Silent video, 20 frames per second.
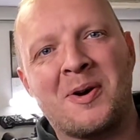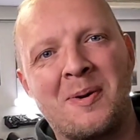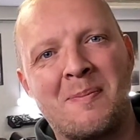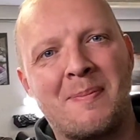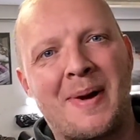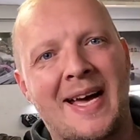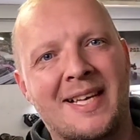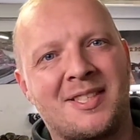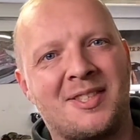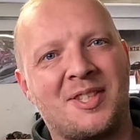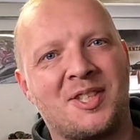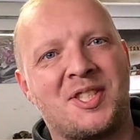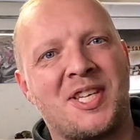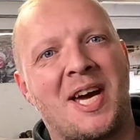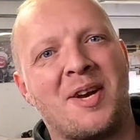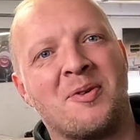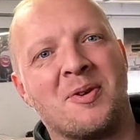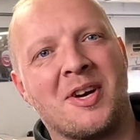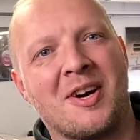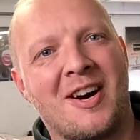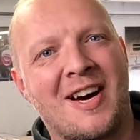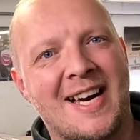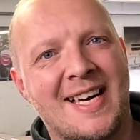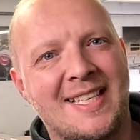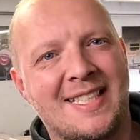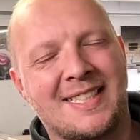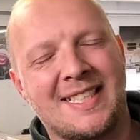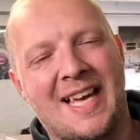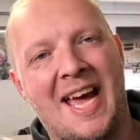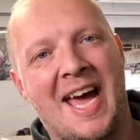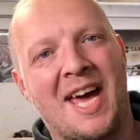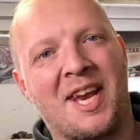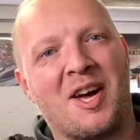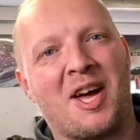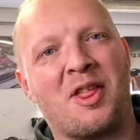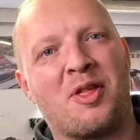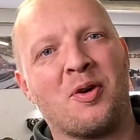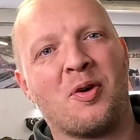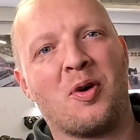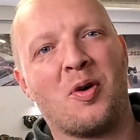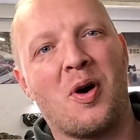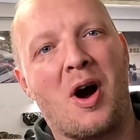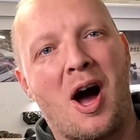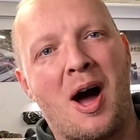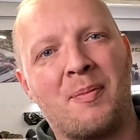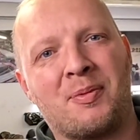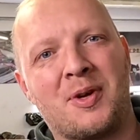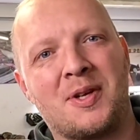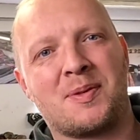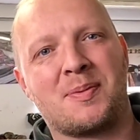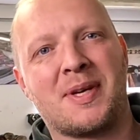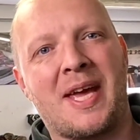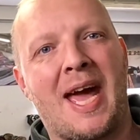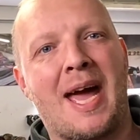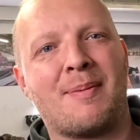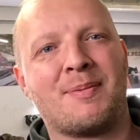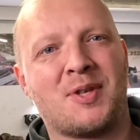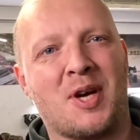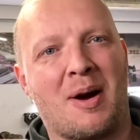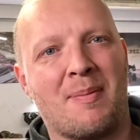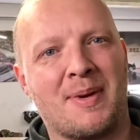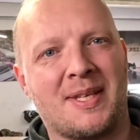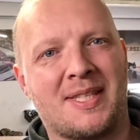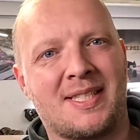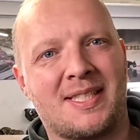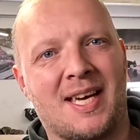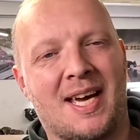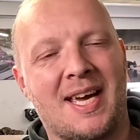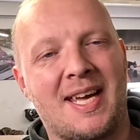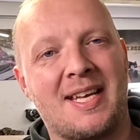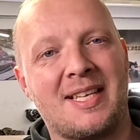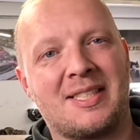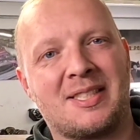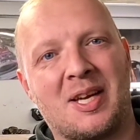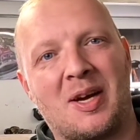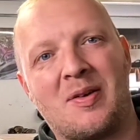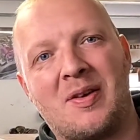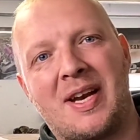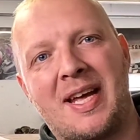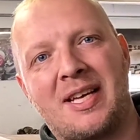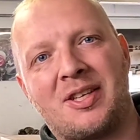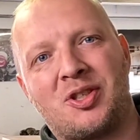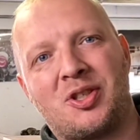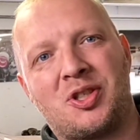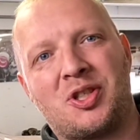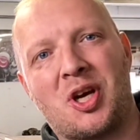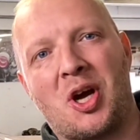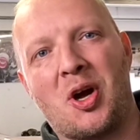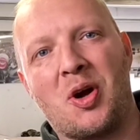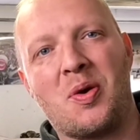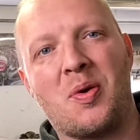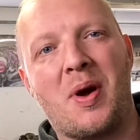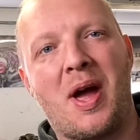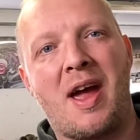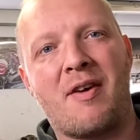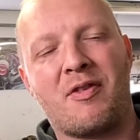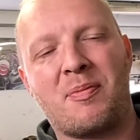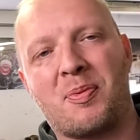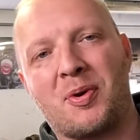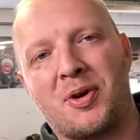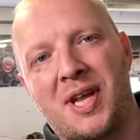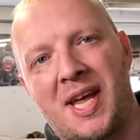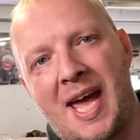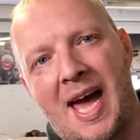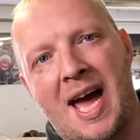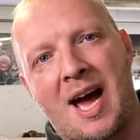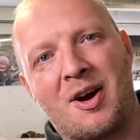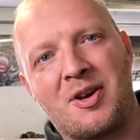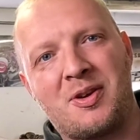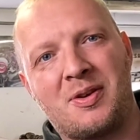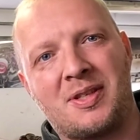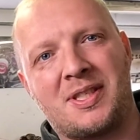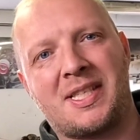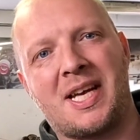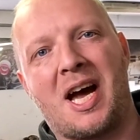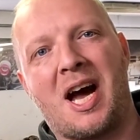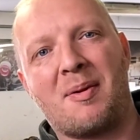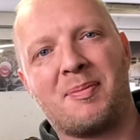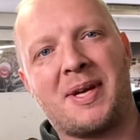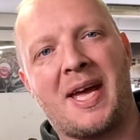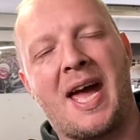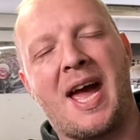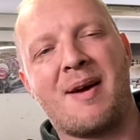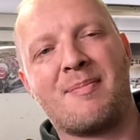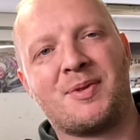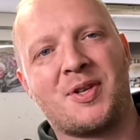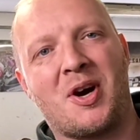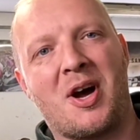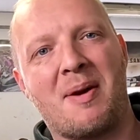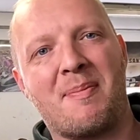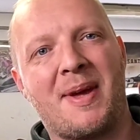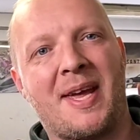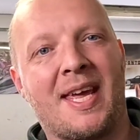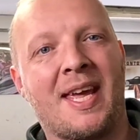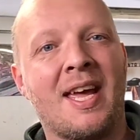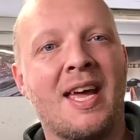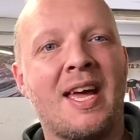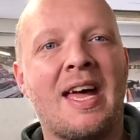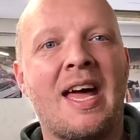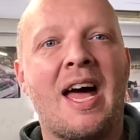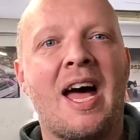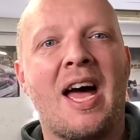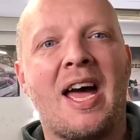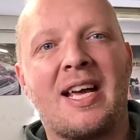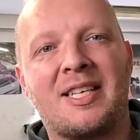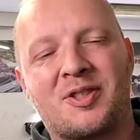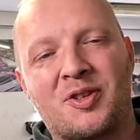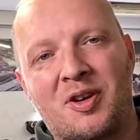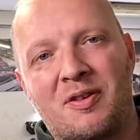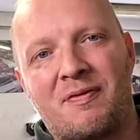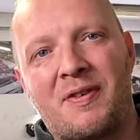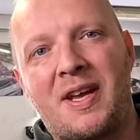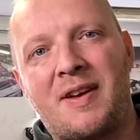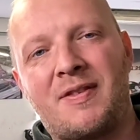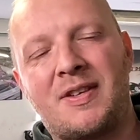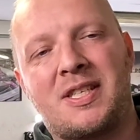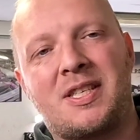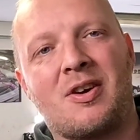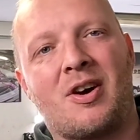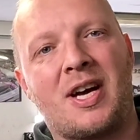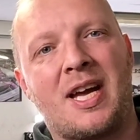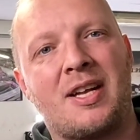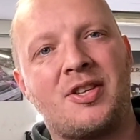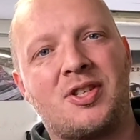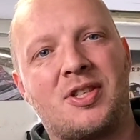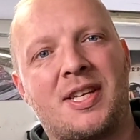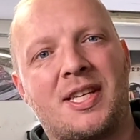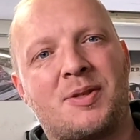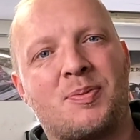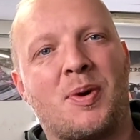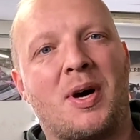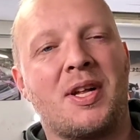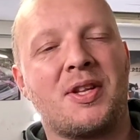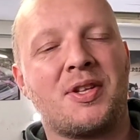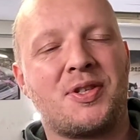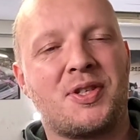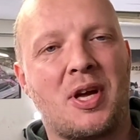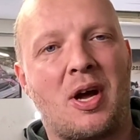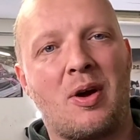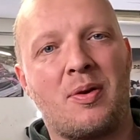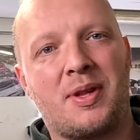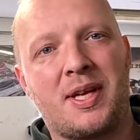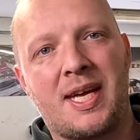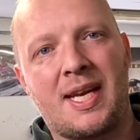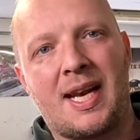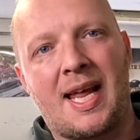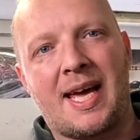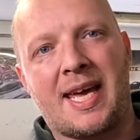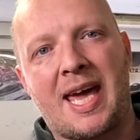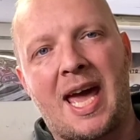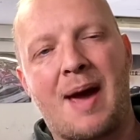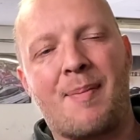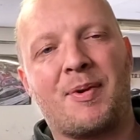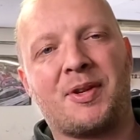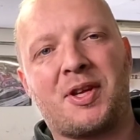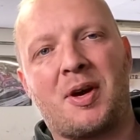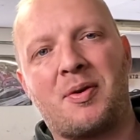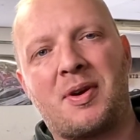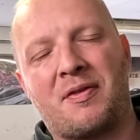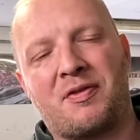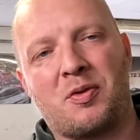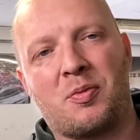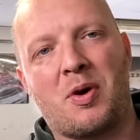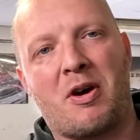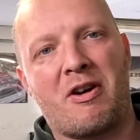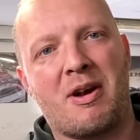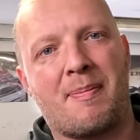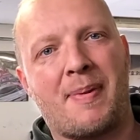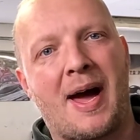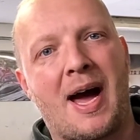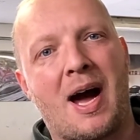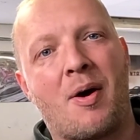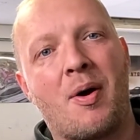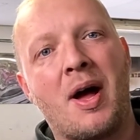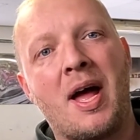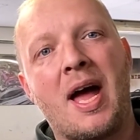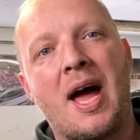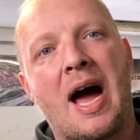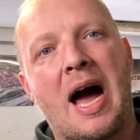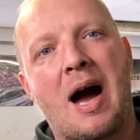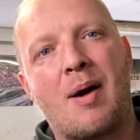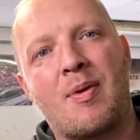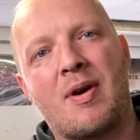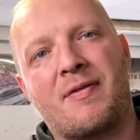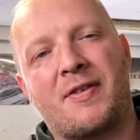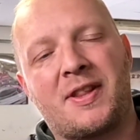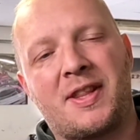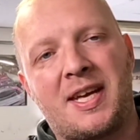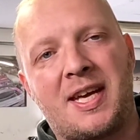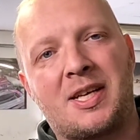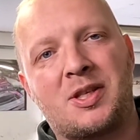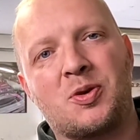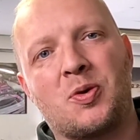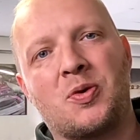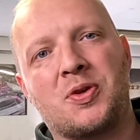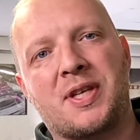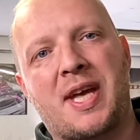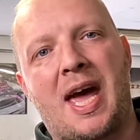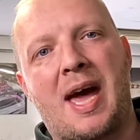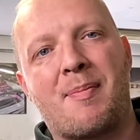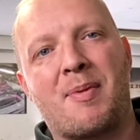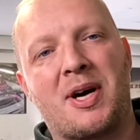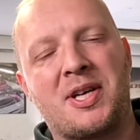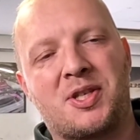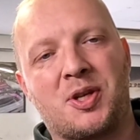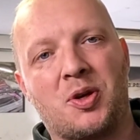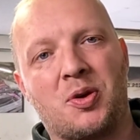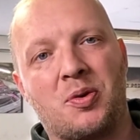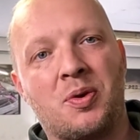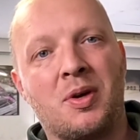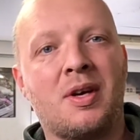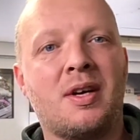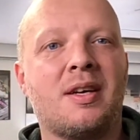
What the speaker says: Back to the channel, guys, and I thought I'm doing some cam timing today, so let's show everybody how you set up cam timing. It's on a VVTi engine, this one, so the inlet cam I don't have to worry about. However, the exhaust cam I do.